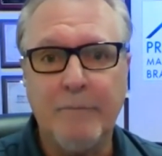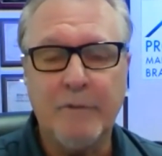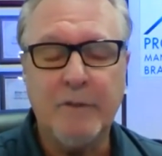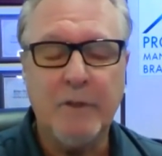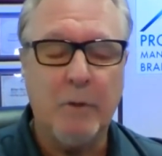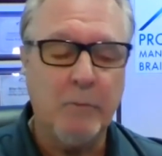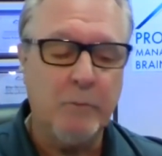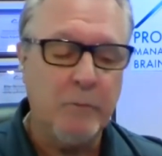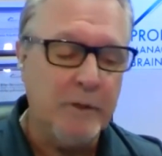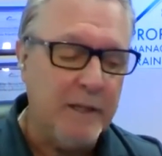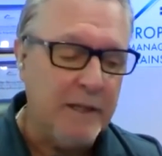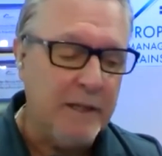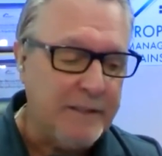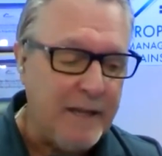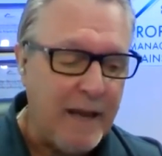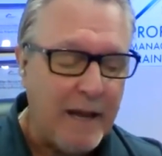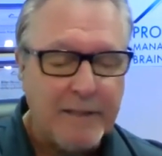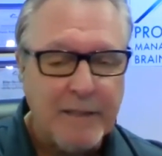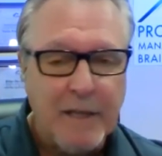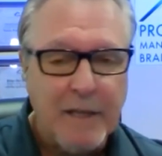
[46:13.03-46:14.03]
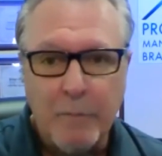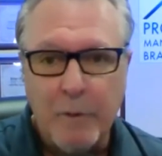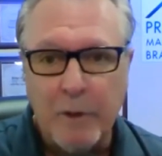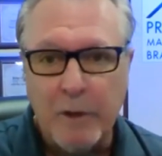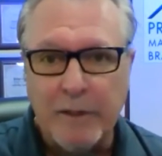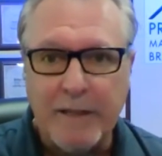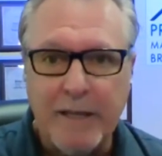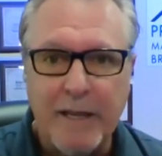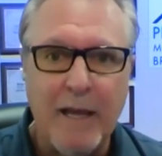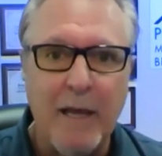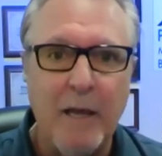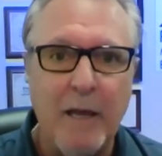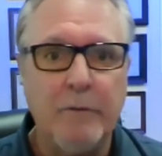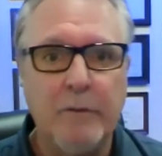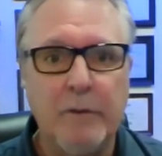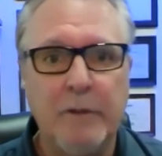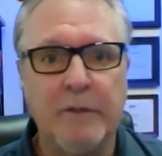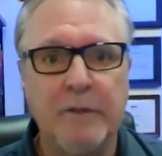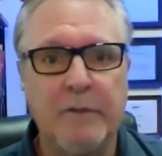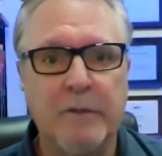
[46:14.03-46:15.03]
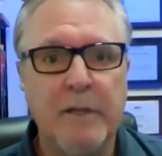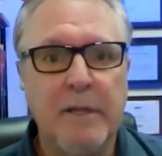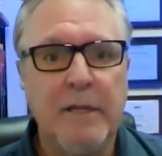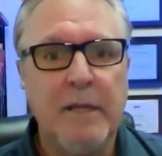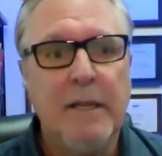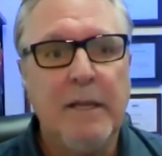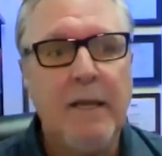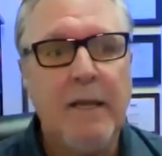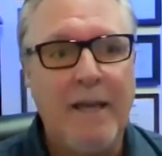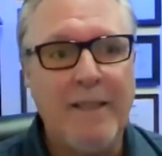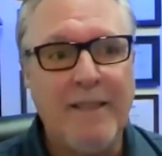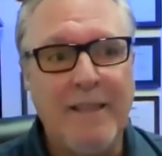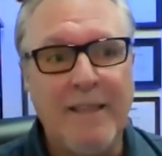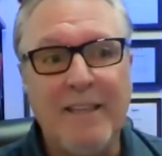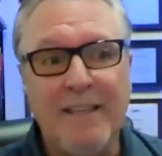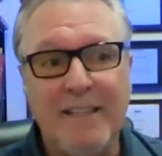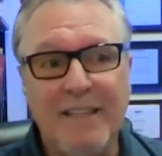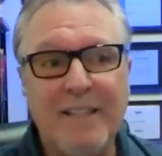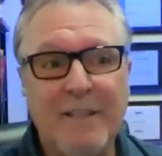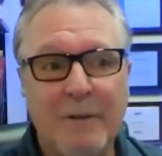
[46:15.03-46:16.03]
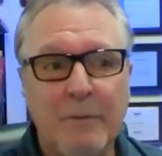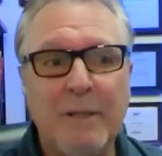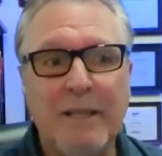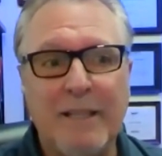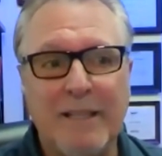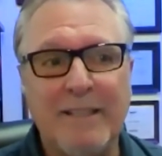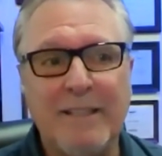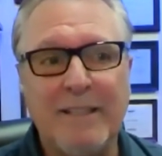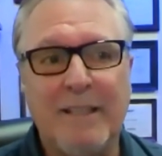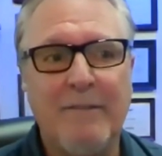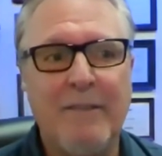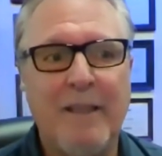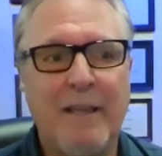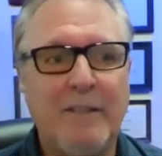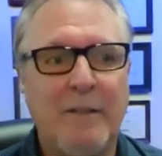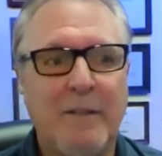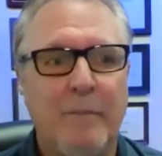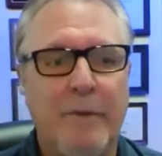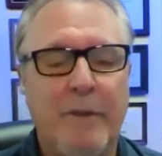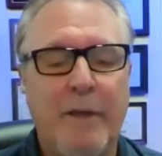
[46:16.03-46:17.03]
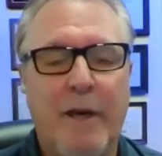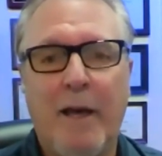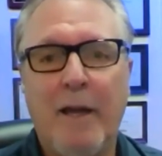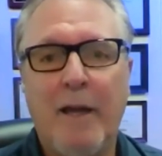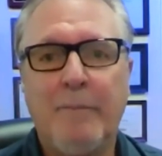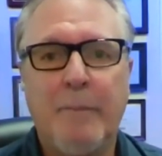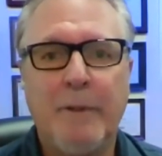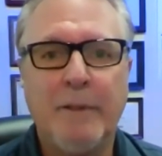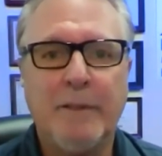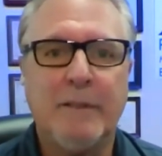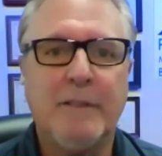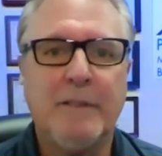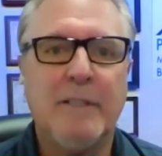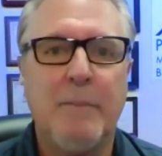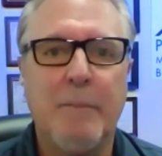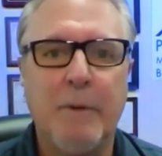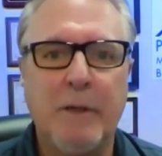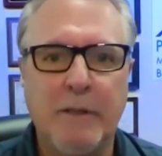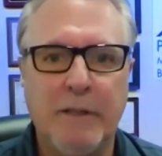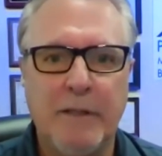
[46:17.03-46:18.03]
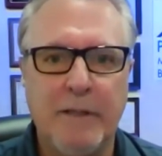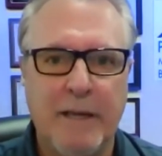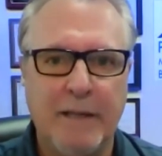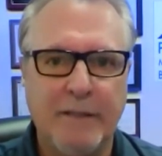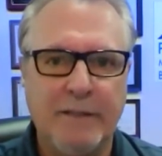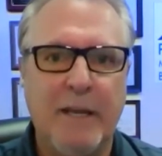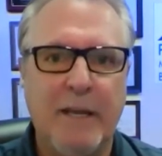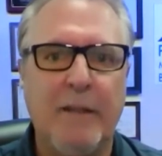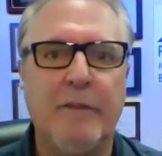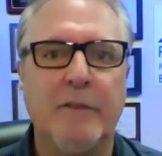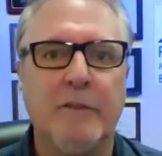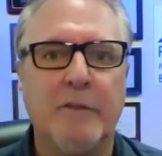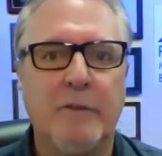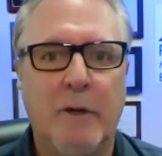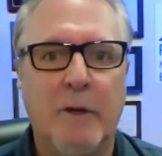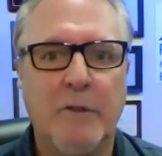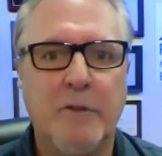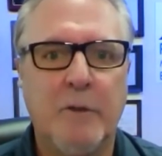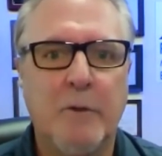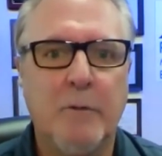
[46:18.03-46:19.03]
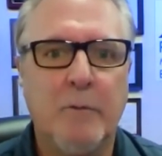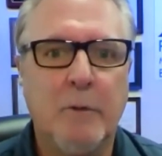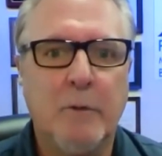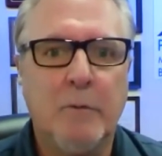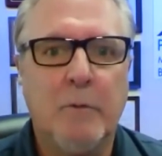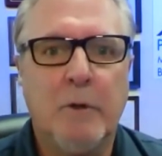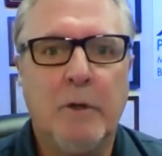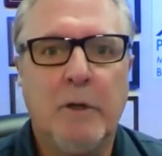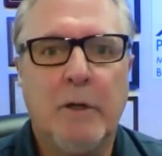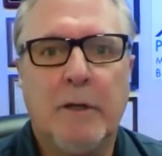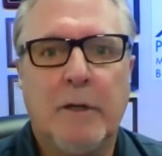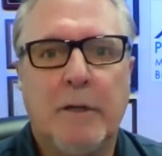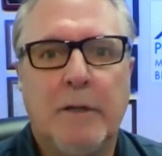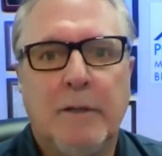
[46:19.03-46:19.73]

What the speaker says: So the exact number and count is, I think you need to really give that some thought, but typically that's how the structure would work.